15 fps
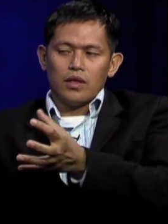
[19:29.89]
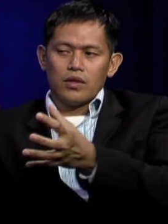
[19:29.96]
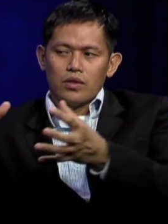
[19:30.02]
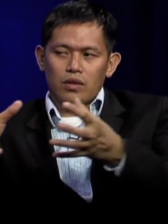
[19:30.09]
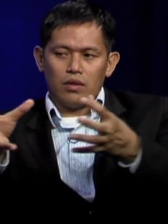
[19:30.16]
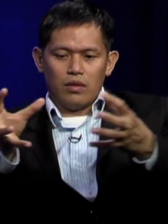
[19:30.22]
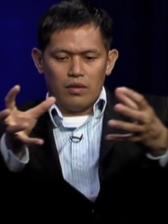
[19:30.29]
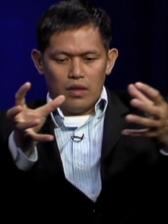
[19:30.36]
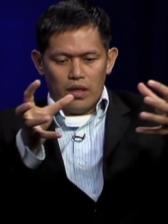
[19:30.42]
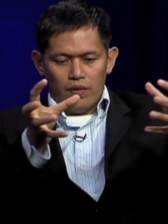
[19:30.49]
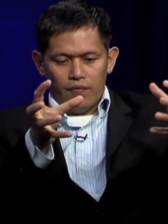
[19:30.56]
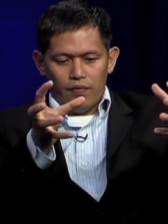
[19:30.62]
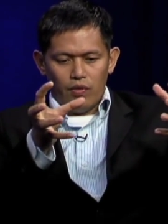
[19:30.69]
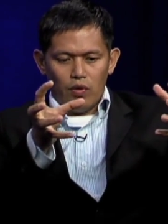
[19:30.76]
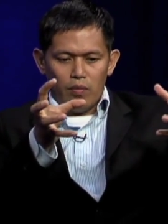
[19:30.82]
So
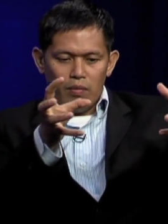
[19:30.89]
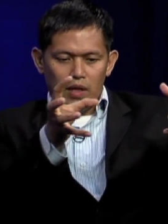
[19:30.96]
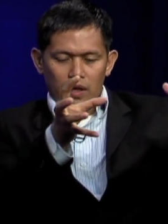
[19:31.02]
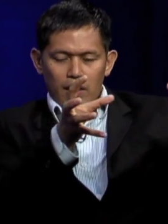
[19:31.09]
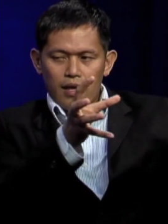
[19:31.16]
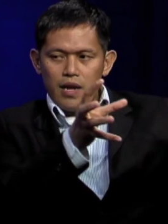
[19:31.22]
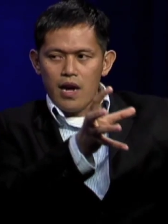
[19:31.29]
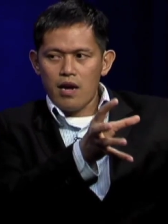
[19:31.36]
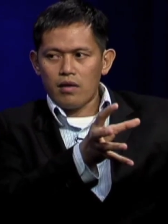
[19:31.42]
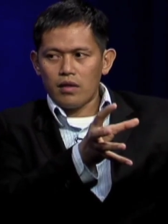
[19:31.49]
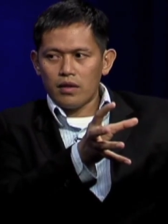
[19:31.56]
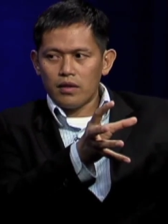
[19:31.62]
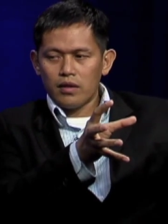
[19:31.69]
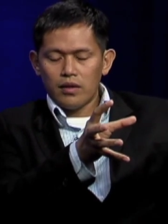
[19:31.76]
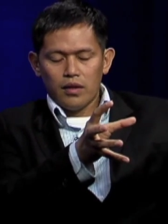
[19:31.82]
if you made an
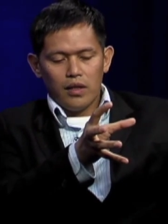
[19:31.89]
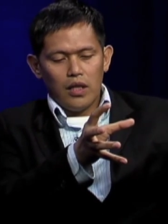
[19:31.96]
error,